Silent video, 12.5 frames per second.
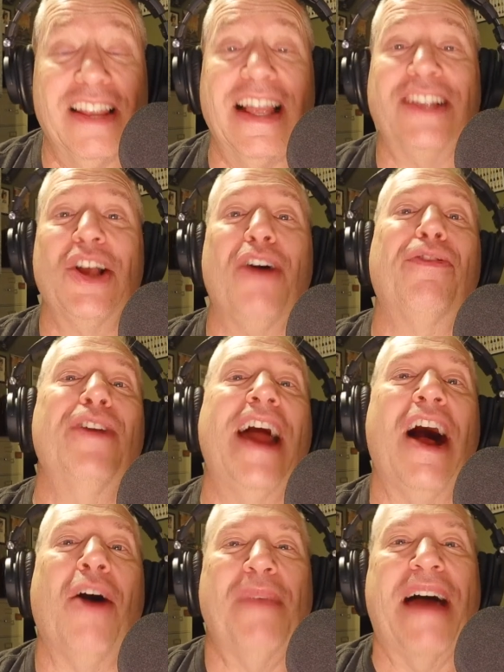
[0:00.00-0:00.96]
That's all for
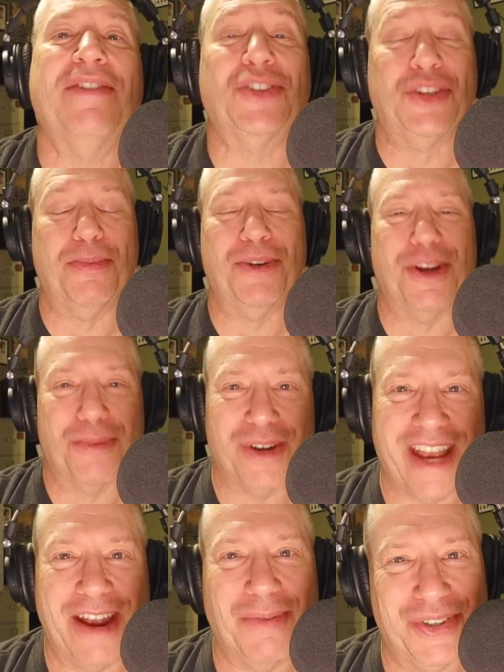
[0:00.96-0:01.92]
now. Have a super duper
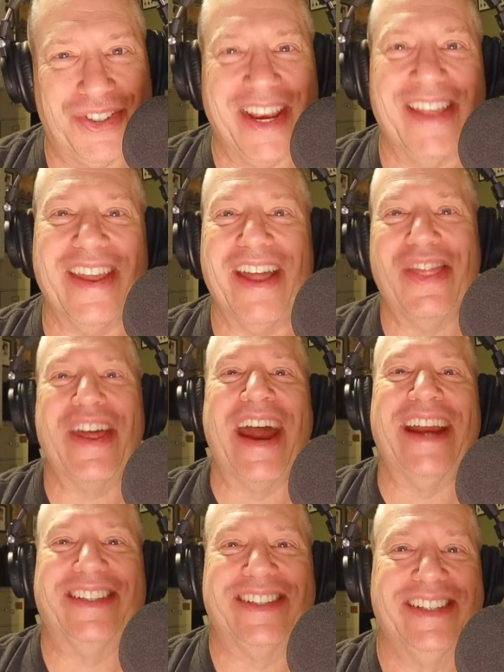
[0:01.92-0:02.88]
day. We'll see you then.
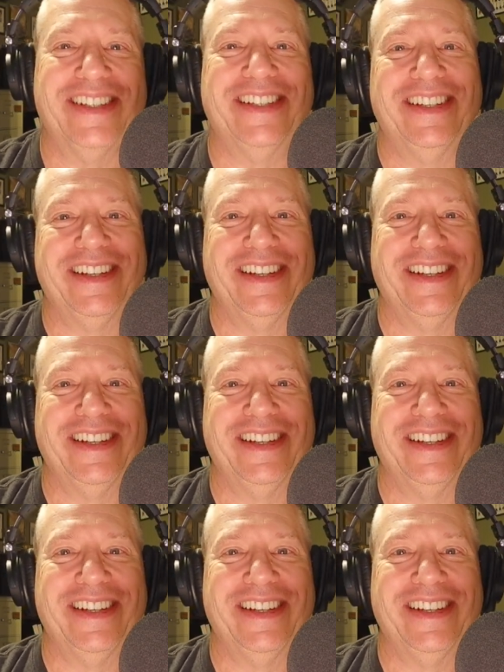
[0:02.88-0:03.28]
Thanks.